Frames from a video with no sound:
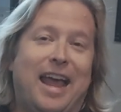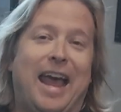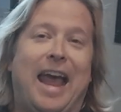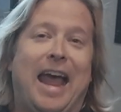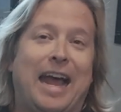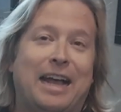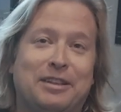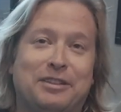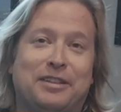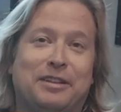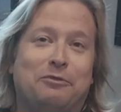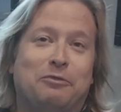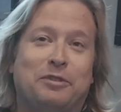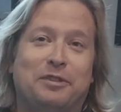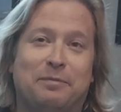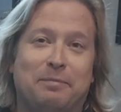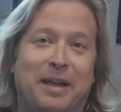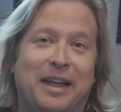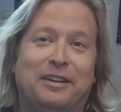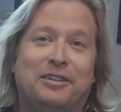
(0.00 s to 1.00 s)
as it
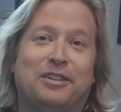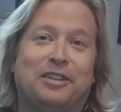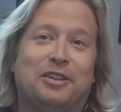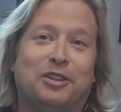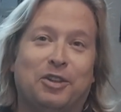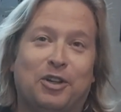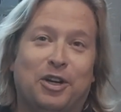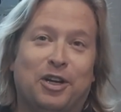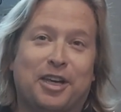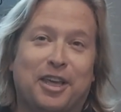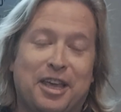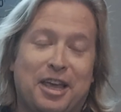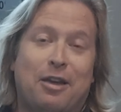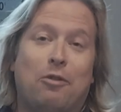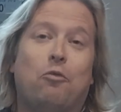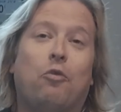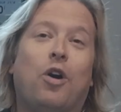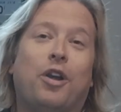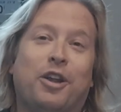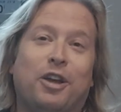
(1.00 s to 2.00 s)
was meant to look
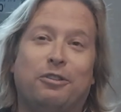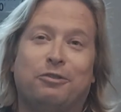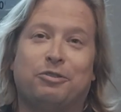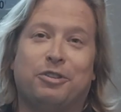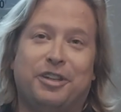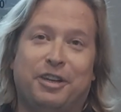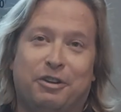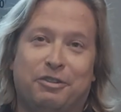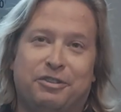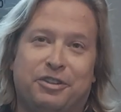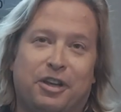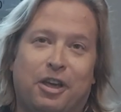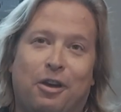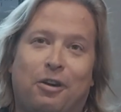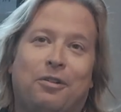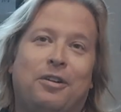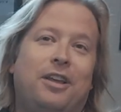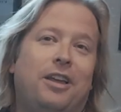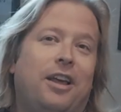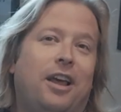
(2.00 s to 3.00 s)
100 years ago.